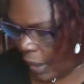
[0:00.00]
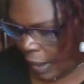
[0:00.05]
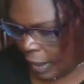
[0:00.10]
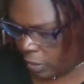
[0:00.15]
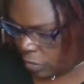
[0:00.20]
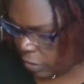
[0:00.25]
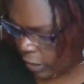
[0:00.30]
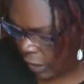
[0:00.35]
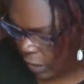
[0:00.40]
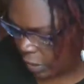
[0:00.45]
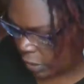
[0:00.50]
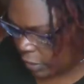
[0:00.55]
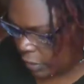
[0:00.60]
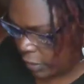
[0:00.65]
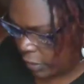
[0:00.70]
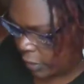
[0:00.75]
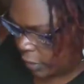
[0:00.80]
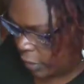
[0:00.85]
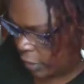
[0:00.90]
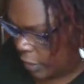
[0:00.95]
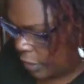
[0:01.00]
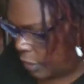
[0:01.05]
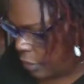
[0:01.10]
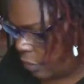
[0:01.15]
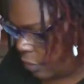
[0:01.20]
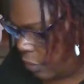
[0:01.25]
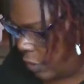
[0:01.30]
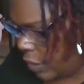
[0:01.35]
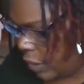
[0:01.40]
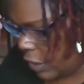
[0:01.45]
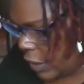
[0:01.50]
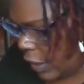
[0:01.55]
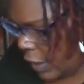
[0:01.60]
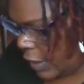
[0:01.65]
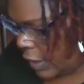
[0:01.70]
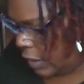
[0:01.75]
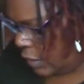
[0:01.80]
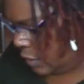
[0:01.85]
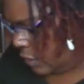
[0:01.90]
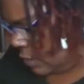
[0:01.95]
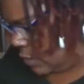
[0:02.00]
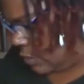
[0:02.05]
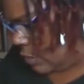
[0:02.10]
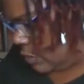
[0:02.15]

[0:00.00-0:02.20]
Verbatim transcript: I don't care. Really, I ain't,